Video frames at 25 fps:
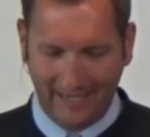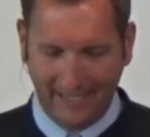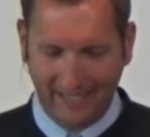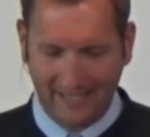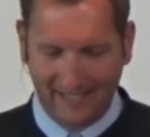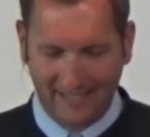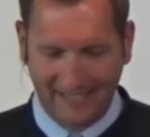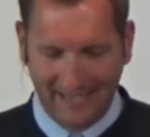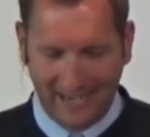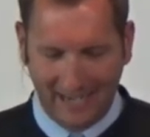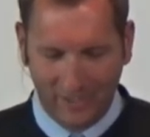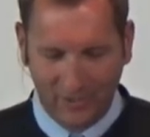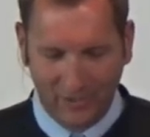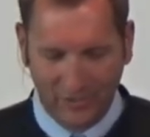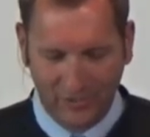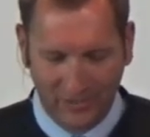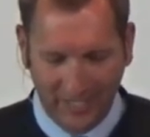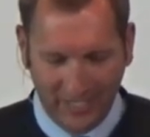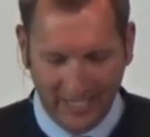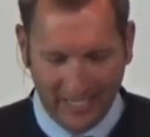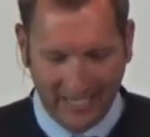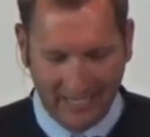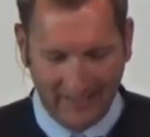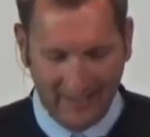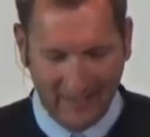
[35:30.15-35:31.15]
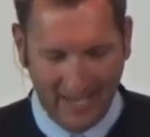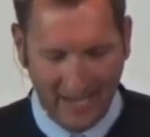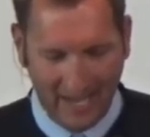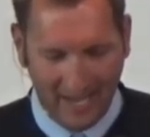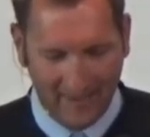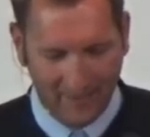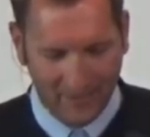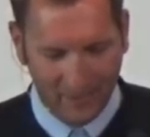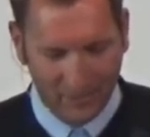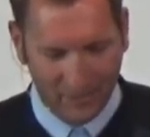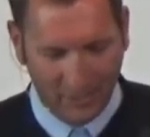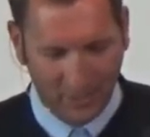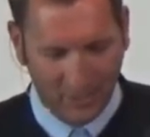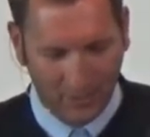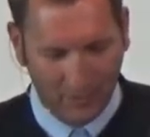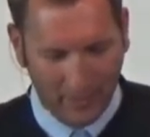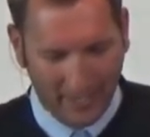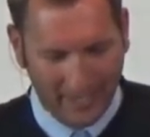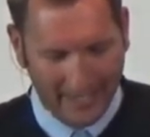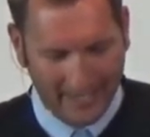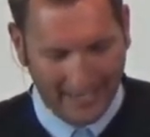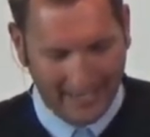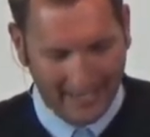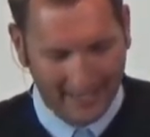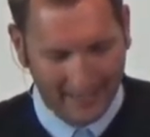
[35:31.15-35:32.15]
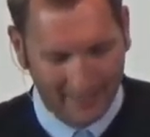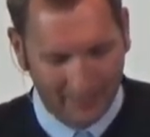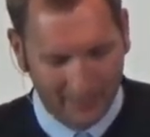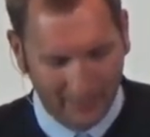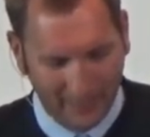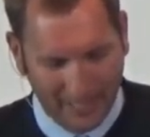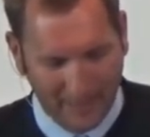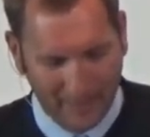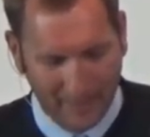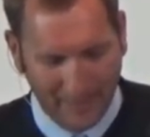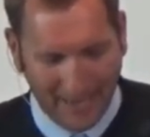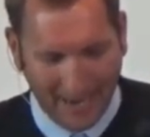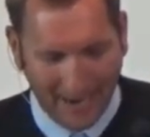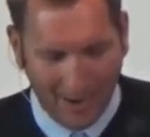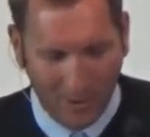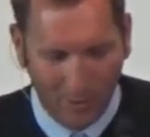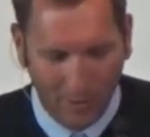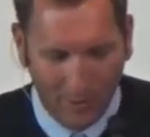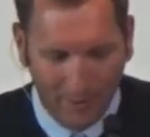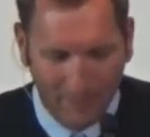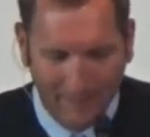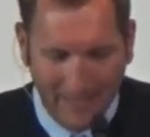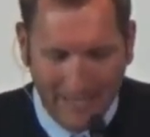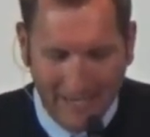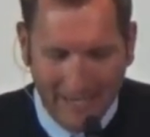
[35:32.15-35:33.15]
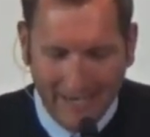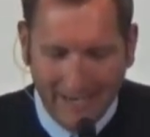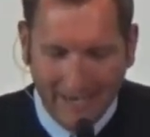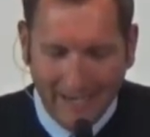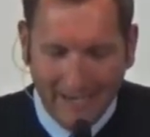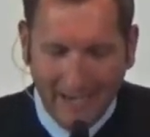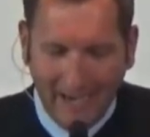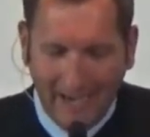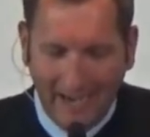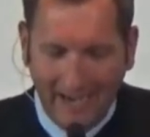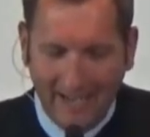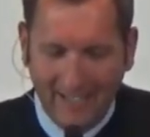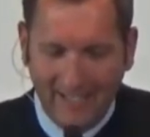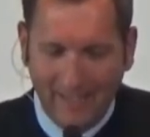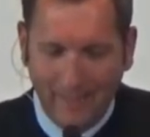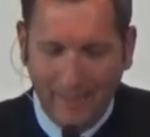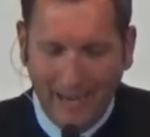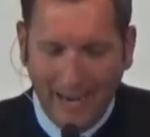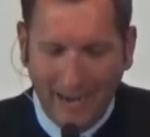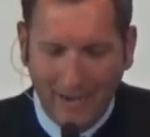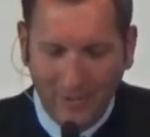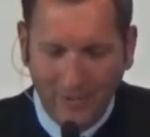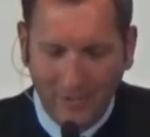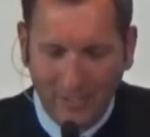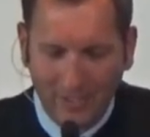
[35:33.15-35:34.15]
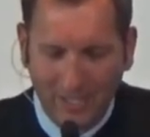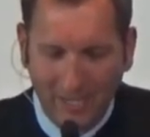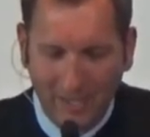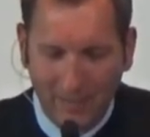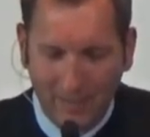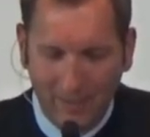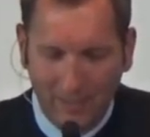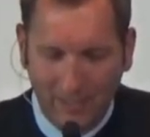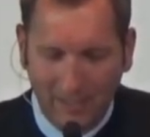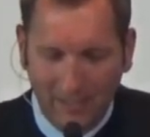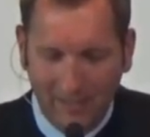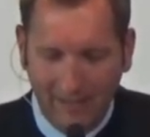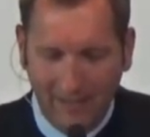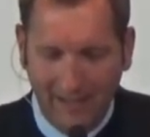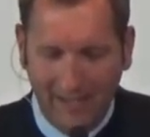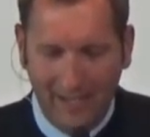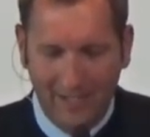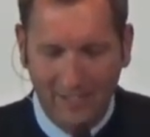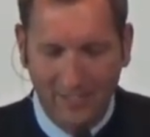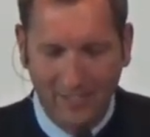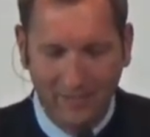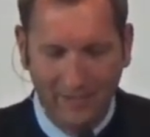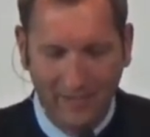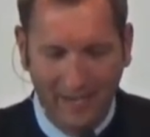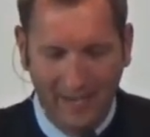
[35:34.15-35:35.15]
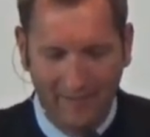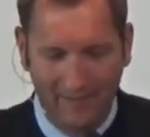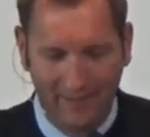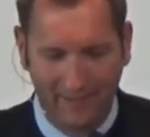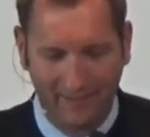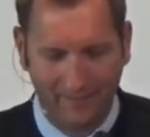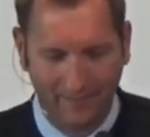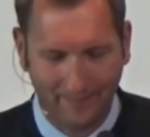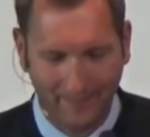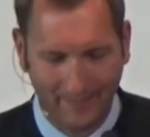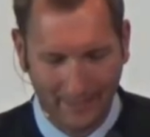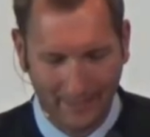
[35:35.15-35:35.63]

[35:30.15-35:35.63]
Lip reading: He is now sitting in the heavens on the right hand of great power and is about to come on the clouds of heaven.